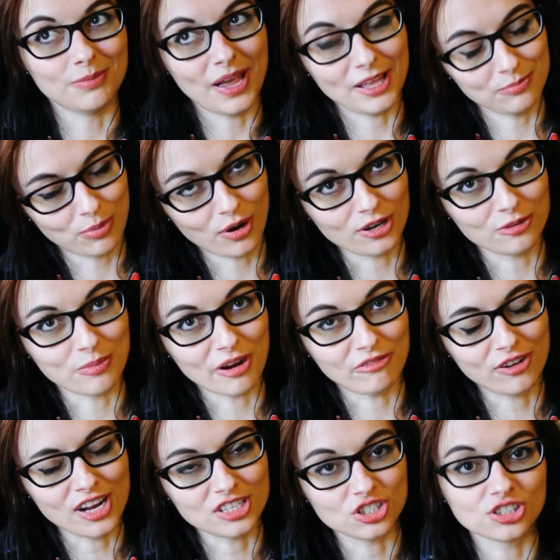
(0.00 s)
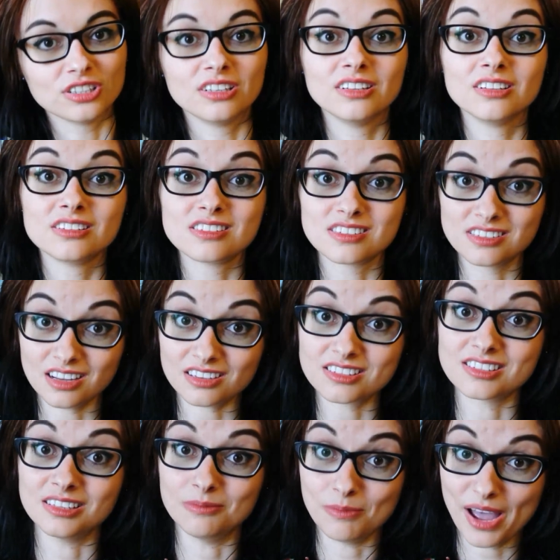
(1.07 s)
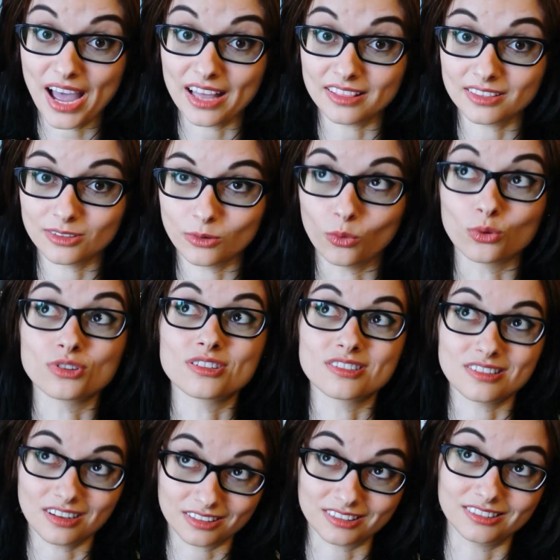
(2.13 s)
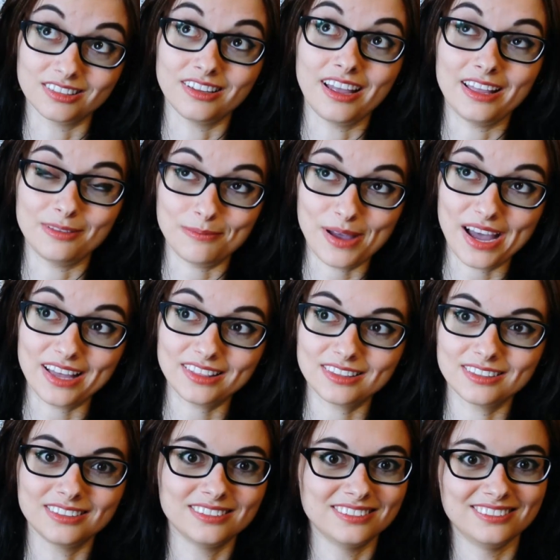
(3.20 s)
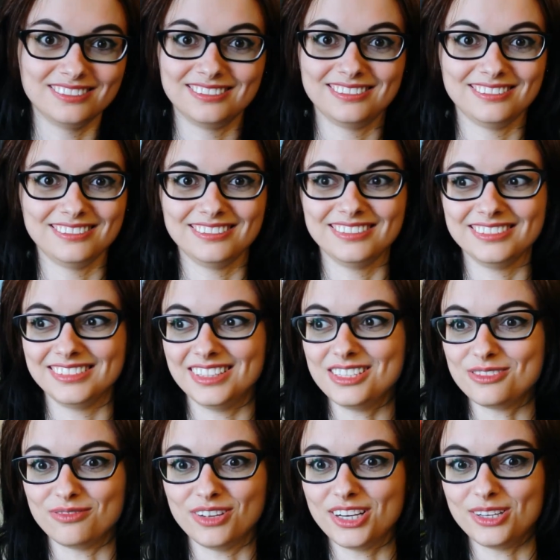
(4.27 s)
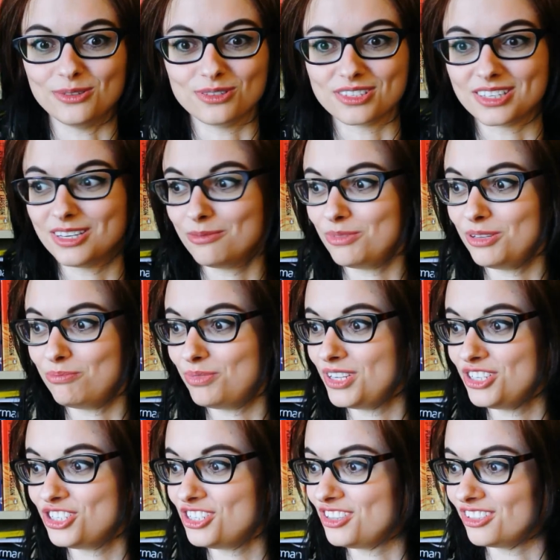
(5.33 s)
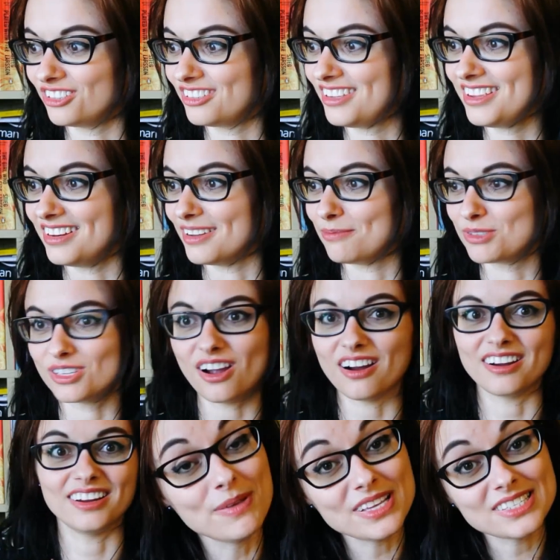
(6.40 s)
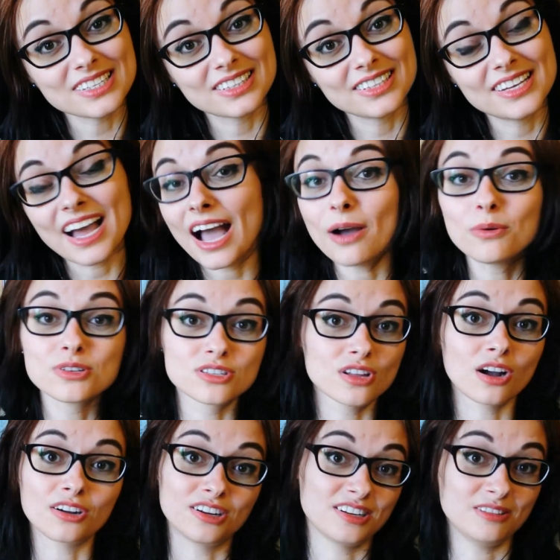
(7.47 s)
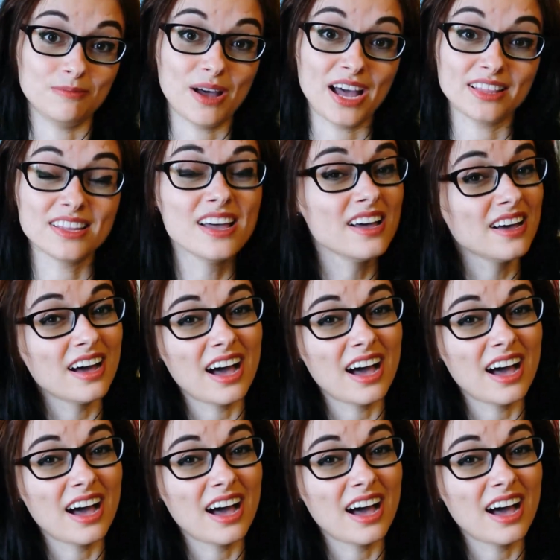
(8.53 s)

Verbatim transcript: and pardon my French, sucks at math or sucked at math, this video is gonna be PG-13, I'm sorry. Basically, I was not good at math.